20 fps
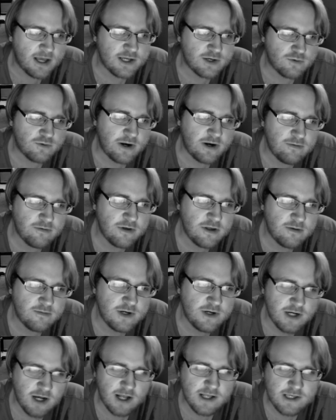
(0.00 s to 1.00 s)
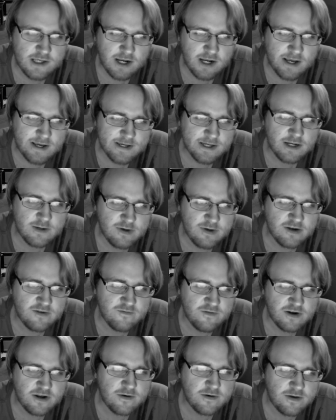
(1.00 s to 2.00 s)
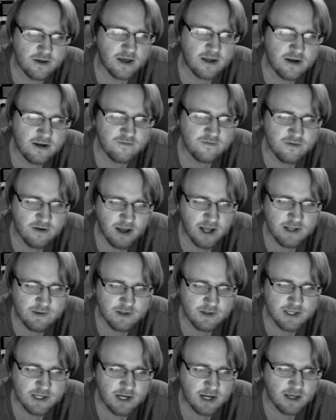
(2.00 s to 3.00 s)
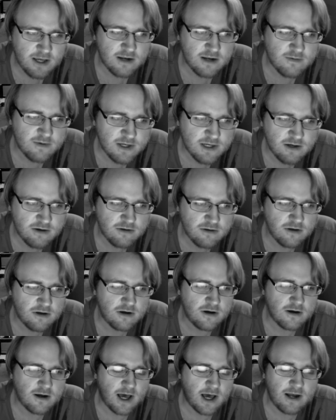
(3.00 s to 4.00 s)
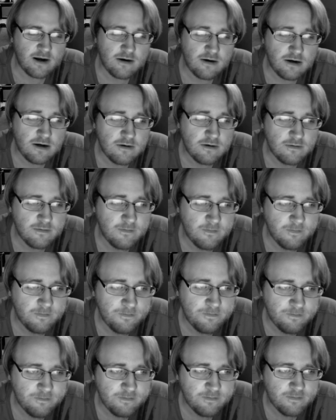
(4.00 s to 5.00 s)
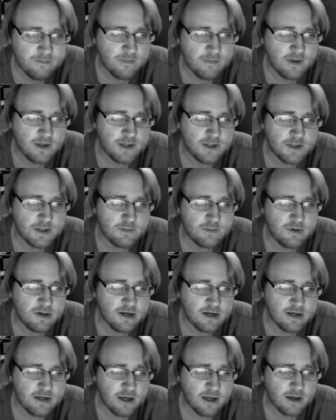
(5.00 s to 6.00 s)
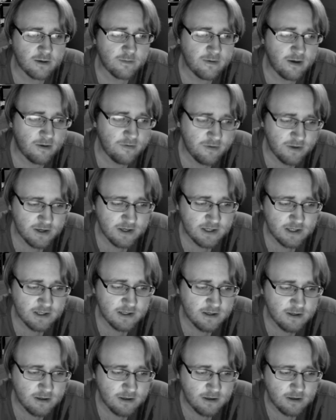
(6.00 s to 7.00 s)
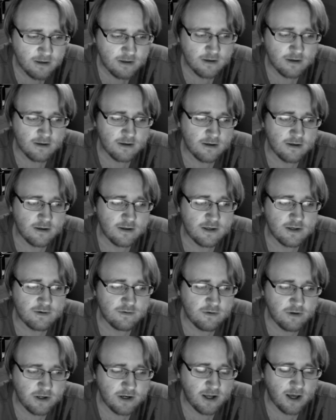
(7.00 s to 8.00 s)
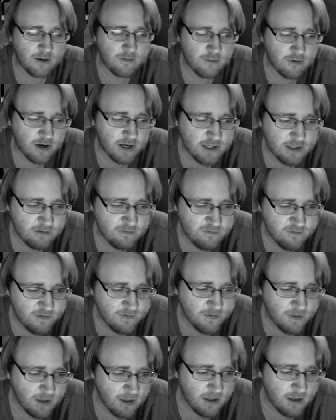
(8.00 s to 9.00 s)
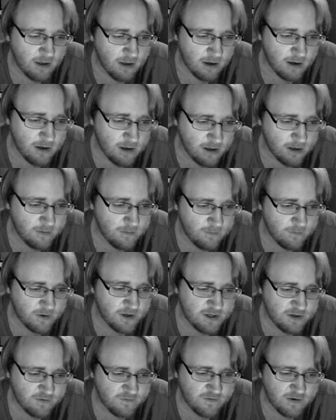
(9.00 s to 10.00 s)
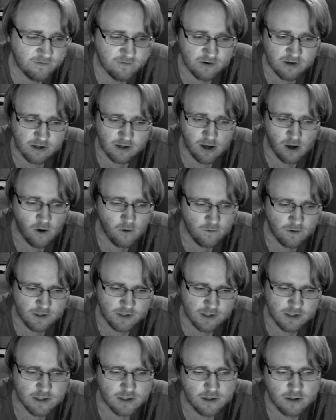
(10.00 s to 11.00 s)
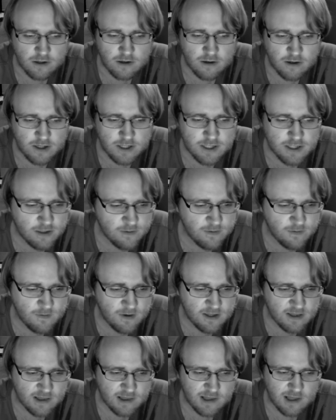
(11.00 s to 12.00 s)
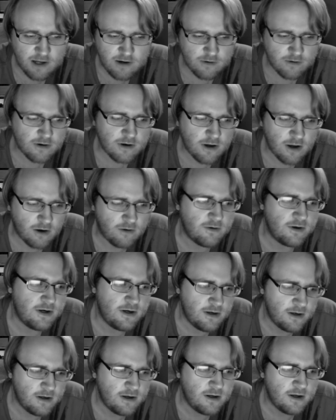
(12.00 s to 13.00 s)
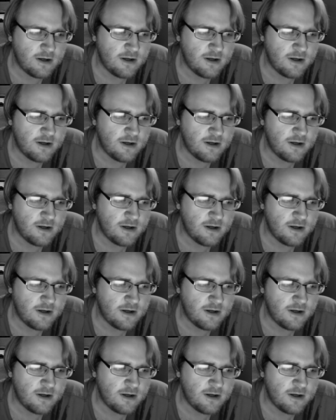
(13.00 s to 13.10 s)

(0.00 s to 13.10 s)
Has Ray William Johnson asked you to be in a video yet? And if not, what's taking him so long? I don't know. He's just being a dick about this. It's really not impressive. What is your favorite Cohen song? I assume you mean Leonard Cohen.